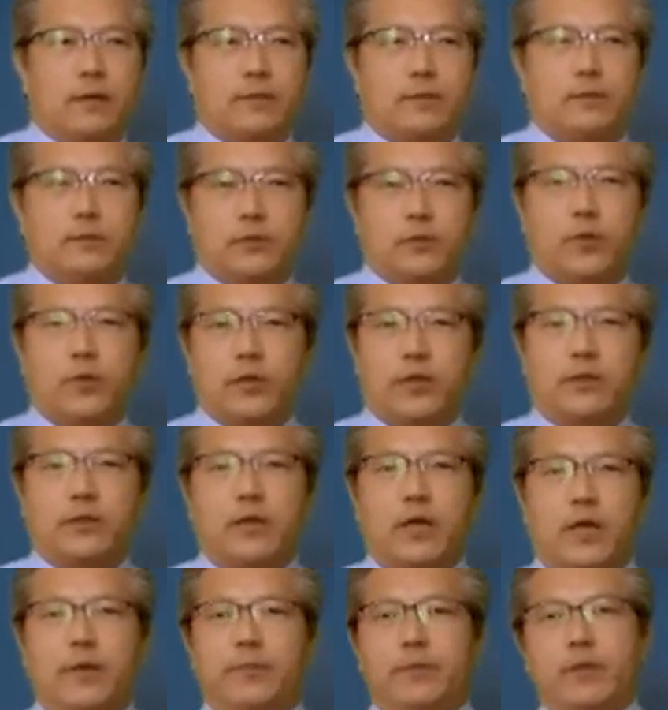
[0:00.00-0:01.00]
soaking
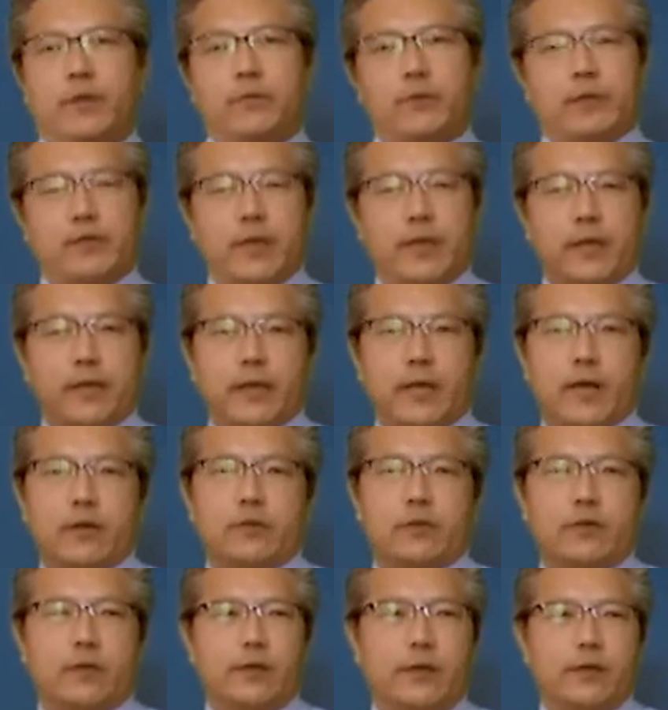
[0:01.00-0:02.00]
time, then we take it
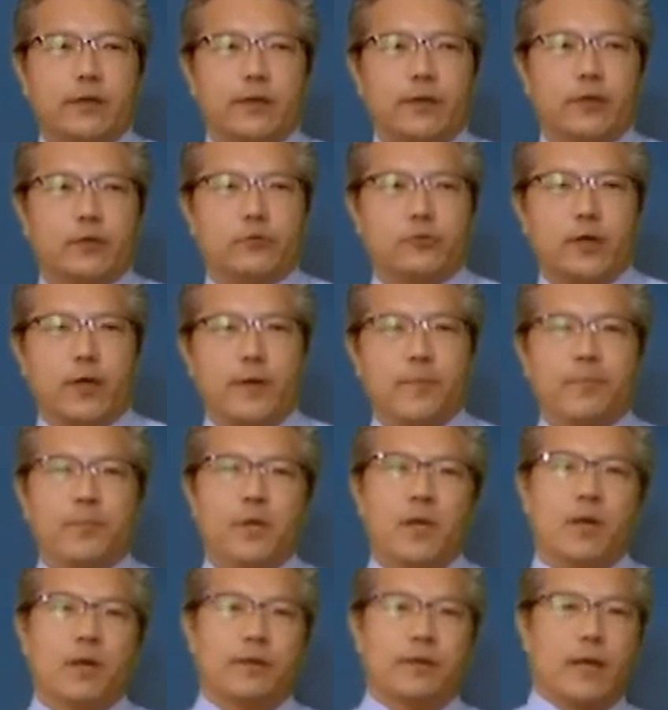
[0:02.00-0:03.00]
out to let it air dry.
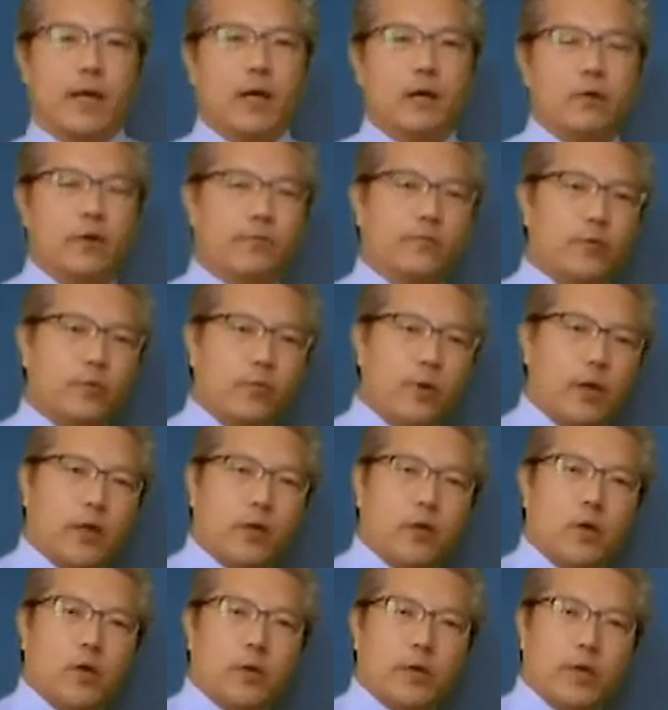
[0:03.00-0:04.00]
Now, if we
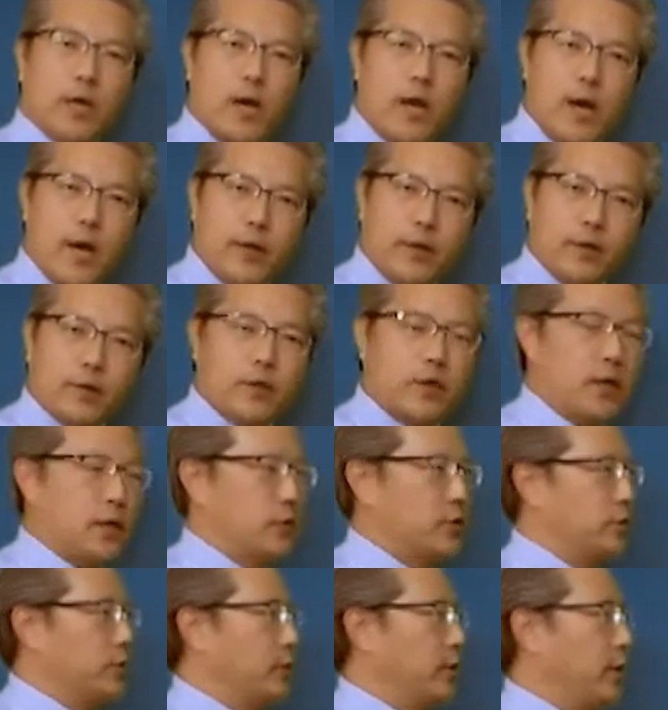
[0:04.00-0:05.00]
want to go with a higher
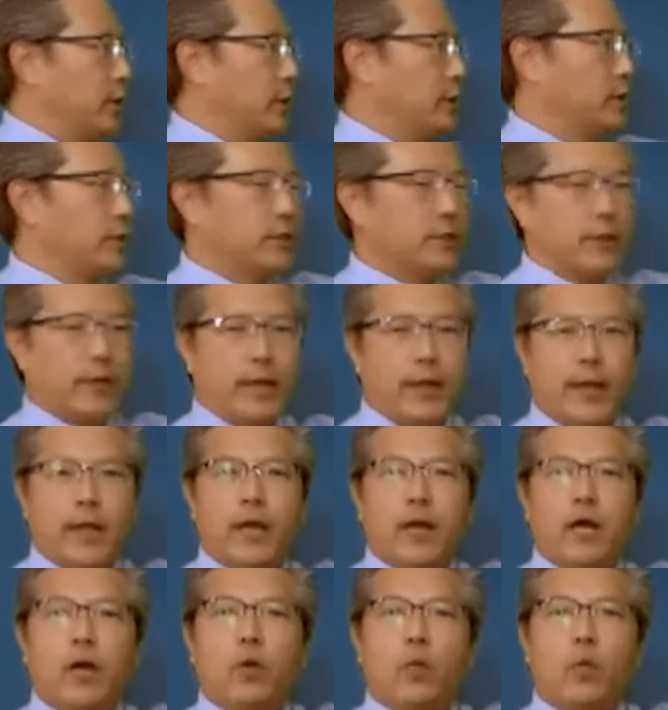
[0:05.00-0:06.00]
concentration,
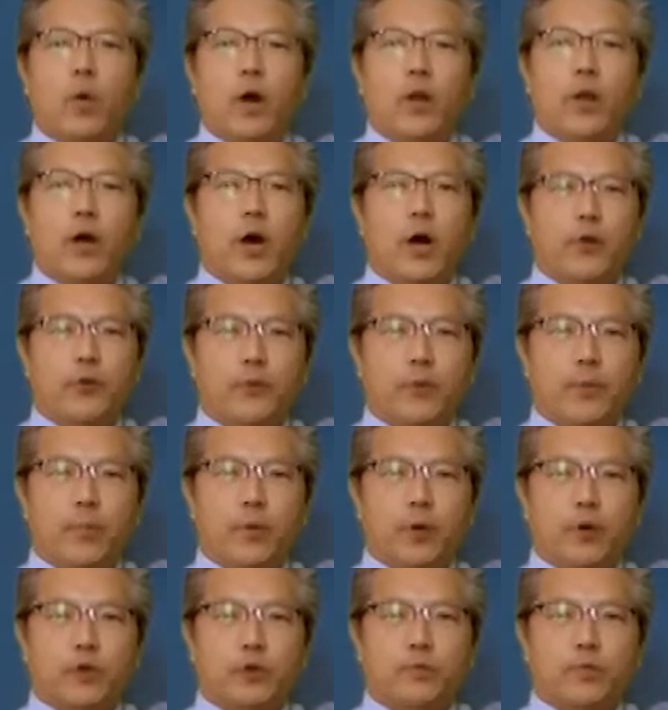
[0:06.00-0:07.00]
say 100
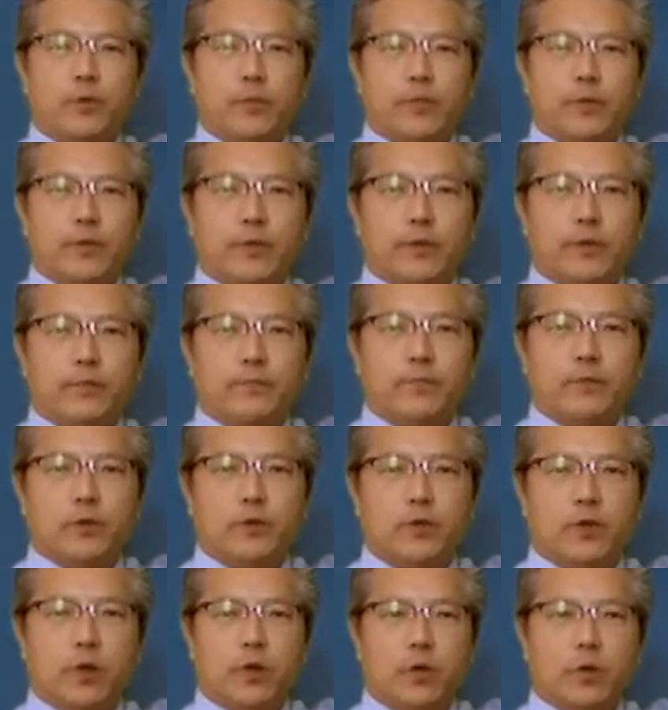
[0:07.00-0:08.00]
parts per million for
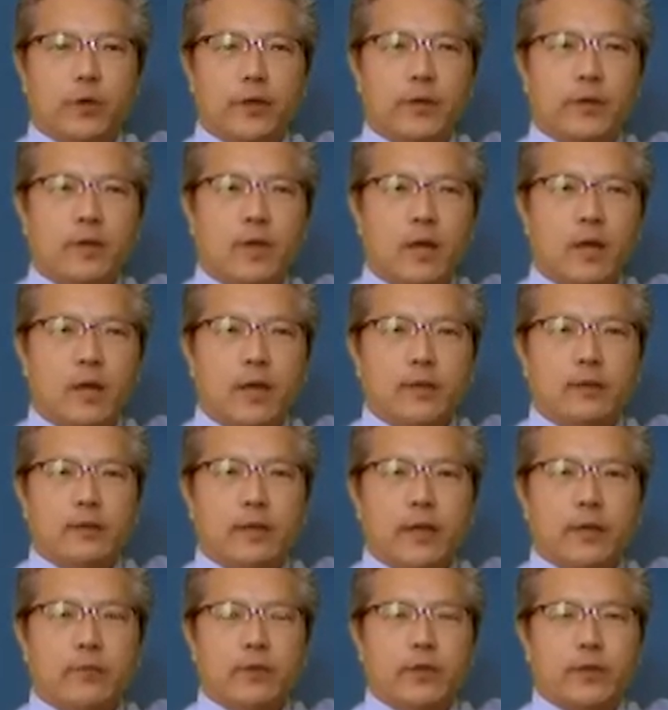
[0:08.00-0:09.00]
the chlorine,
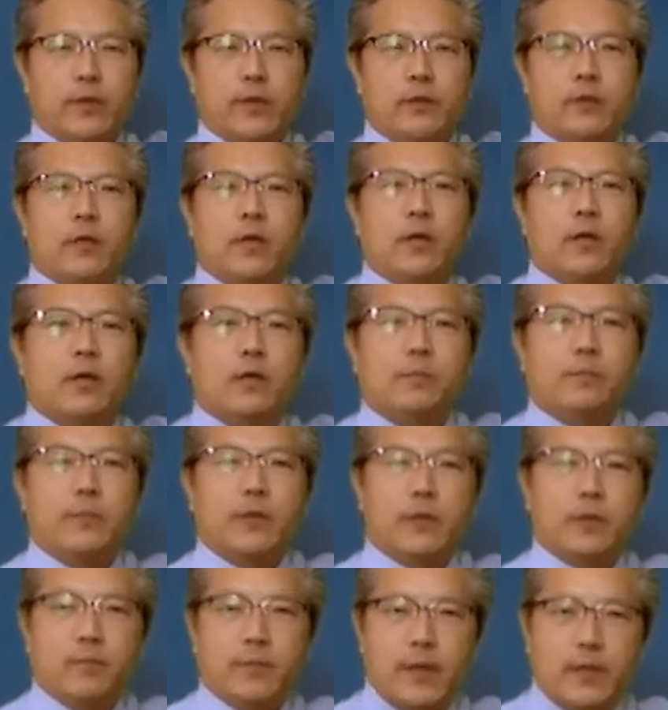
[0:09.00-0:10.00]
then we can
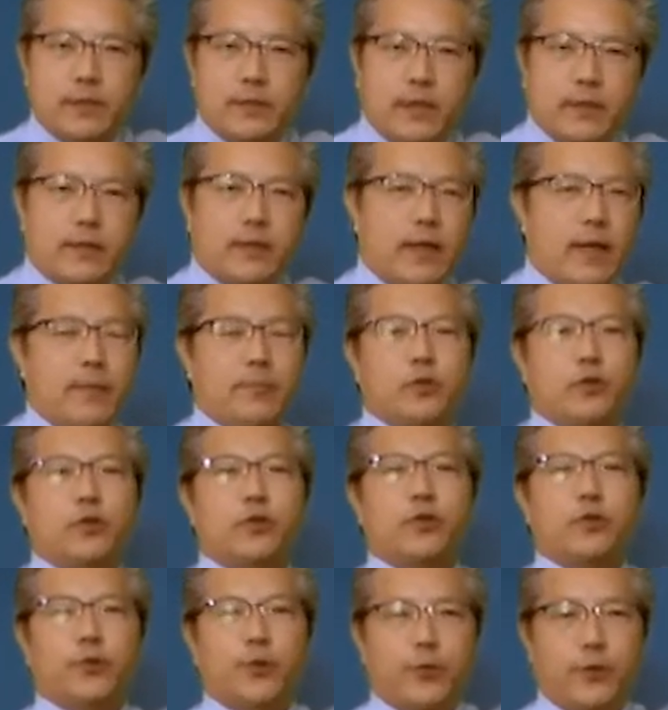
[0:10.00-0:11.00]
minimize that time to
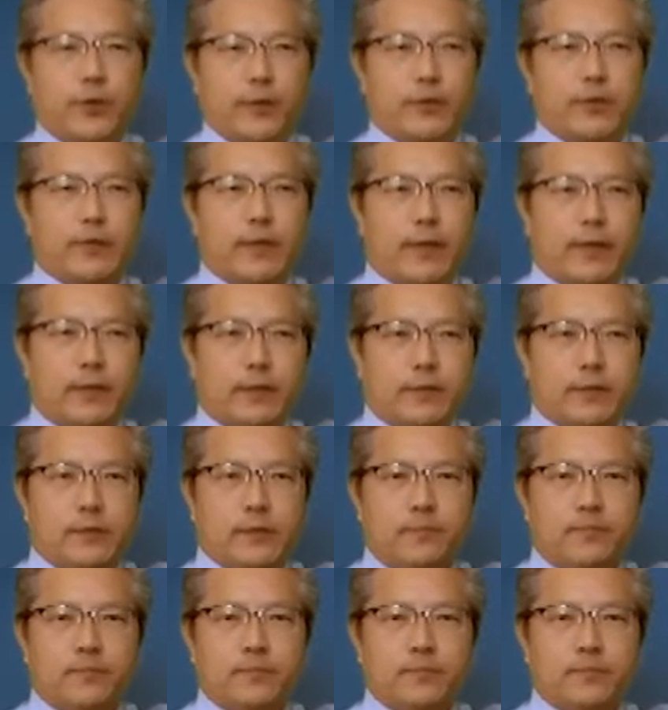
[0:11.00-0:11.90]
30 seconds.